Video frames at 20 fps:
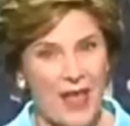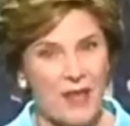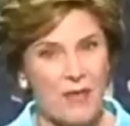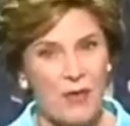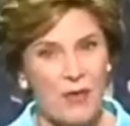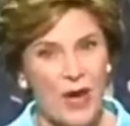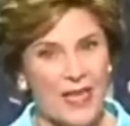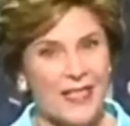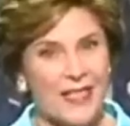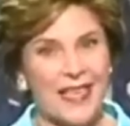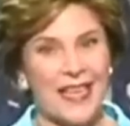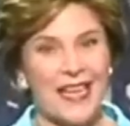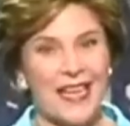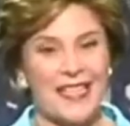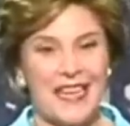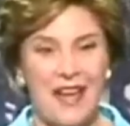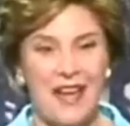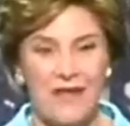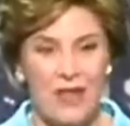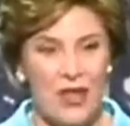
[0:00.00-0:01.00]
by the
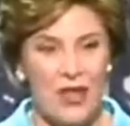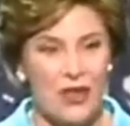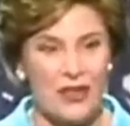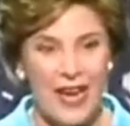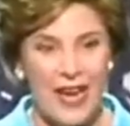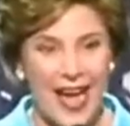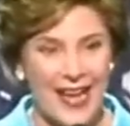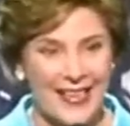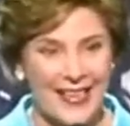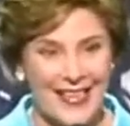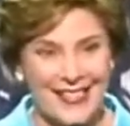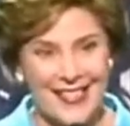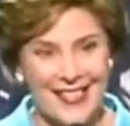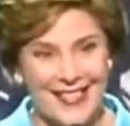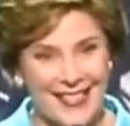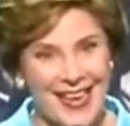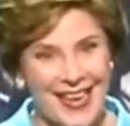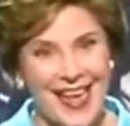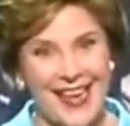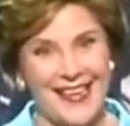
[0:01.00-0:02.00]
President of the United
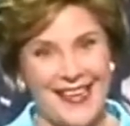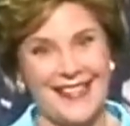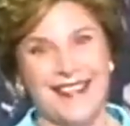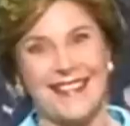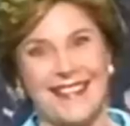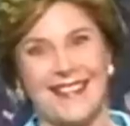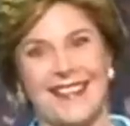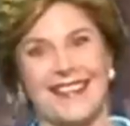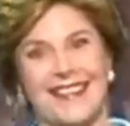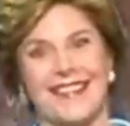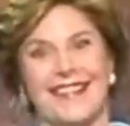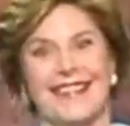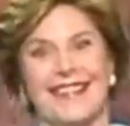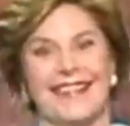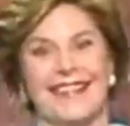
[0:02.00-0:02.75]
States.